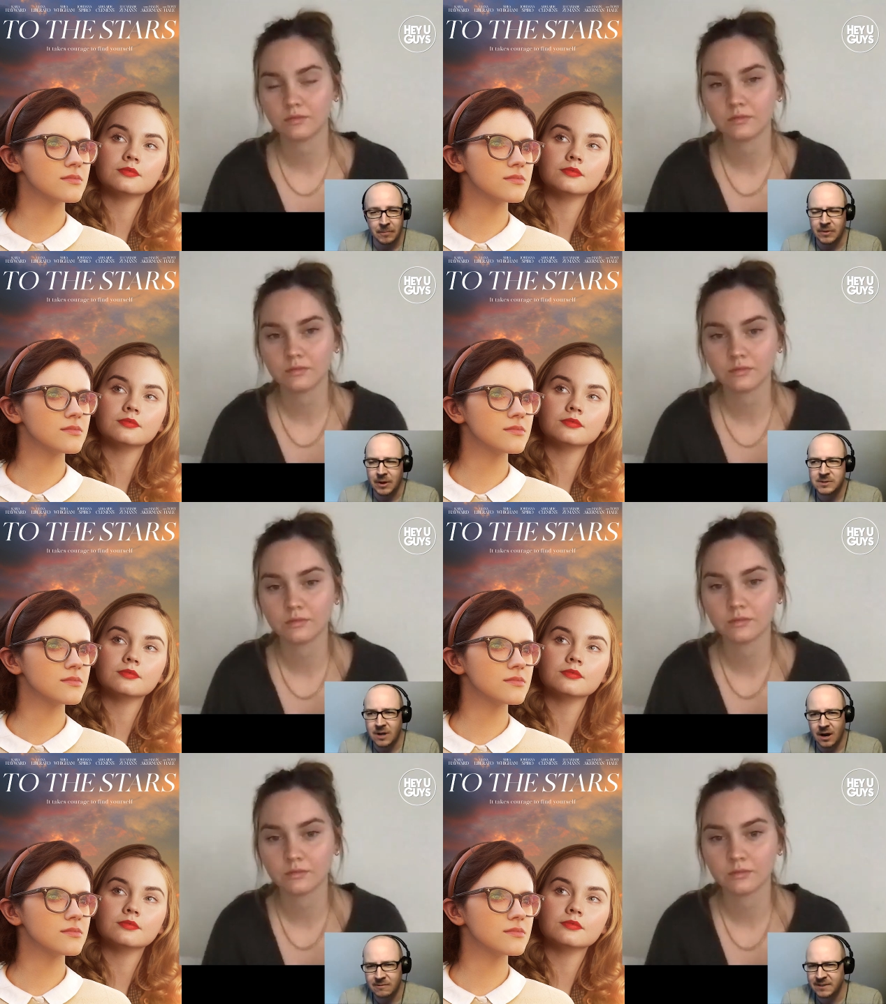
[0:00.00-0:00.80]
Speaker 1: those
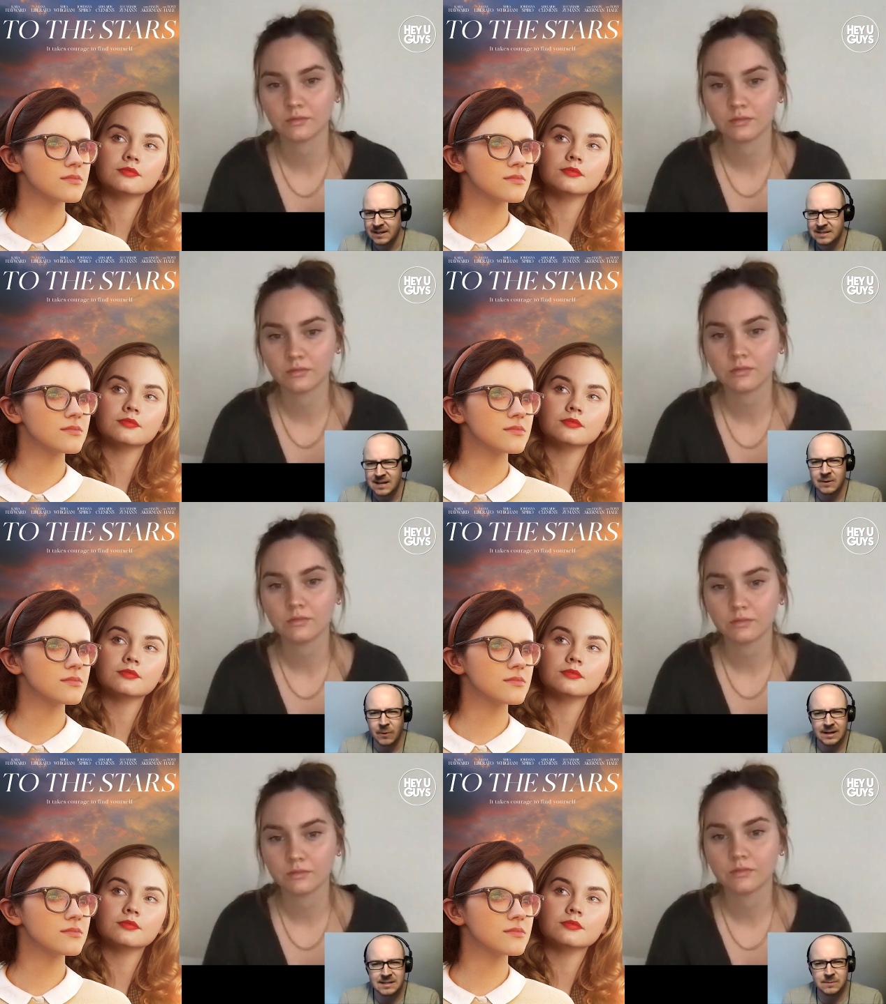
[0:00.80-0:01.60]
kind of things anyway, and
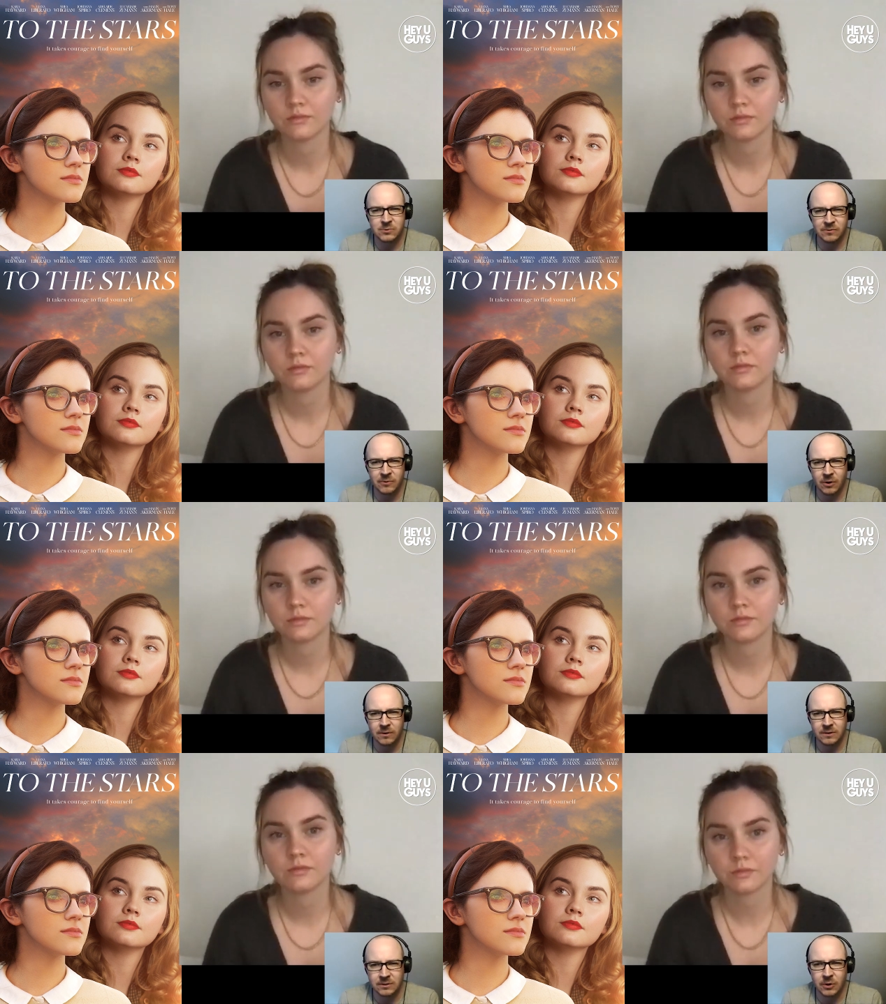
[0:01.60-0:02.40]
it seems to have not
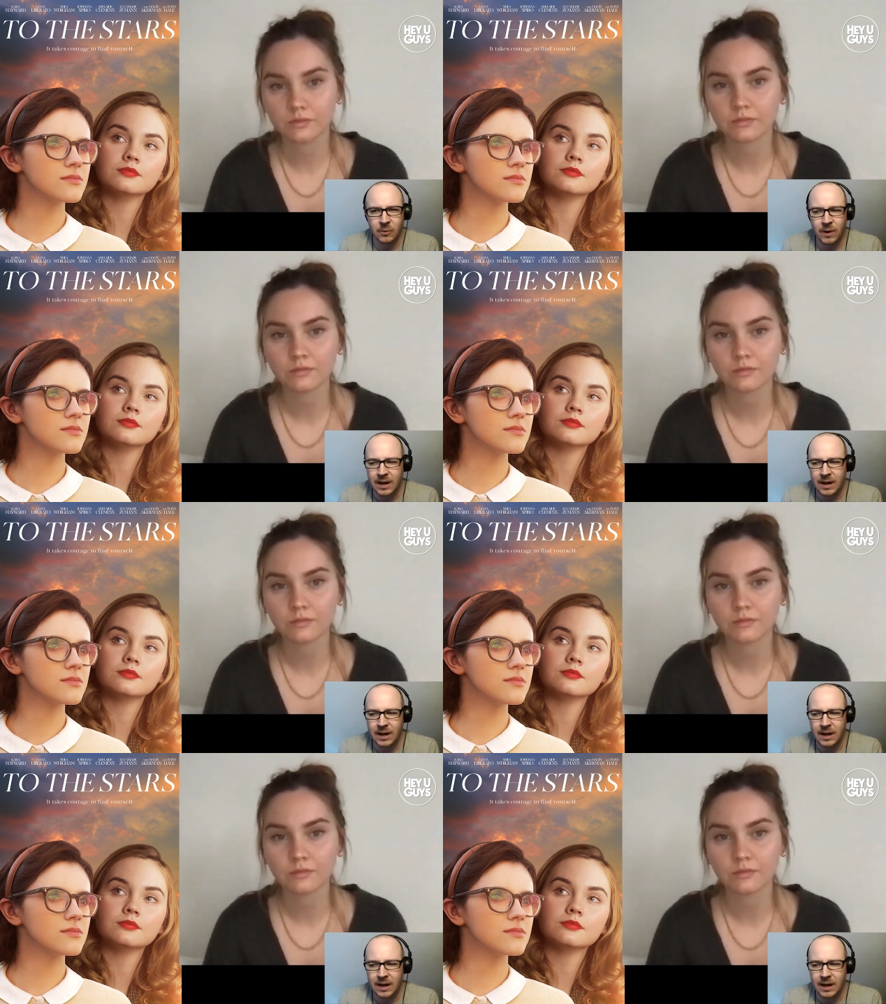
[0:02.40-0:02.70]
gone away.